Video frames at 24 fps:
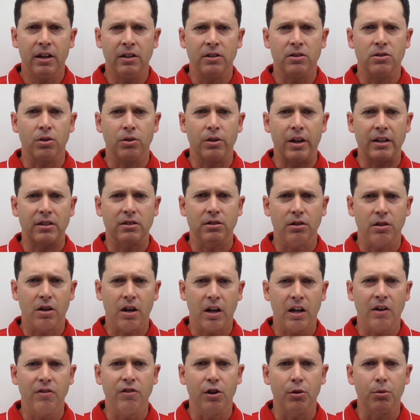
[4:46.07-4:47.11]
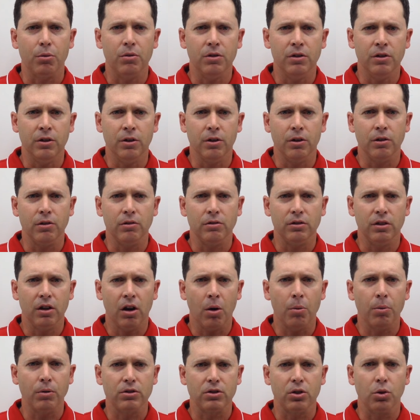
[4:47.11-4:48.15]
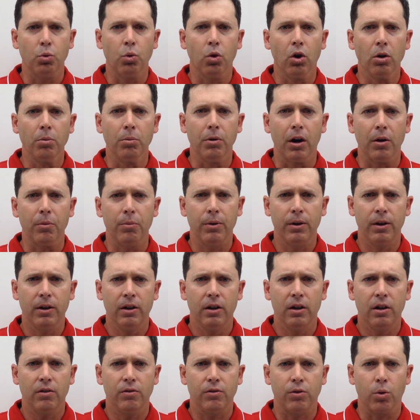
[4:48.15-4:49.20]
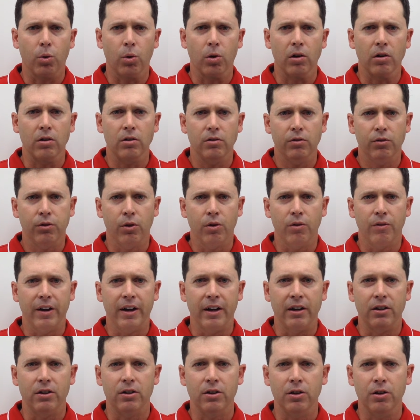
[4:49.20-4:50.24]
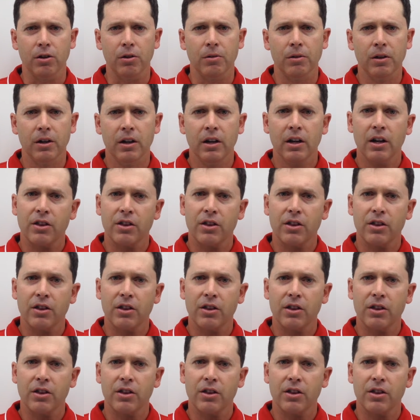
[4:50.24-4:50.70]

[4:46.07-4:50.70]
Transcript: and so that's kind of your almost a warm-up for Van 2.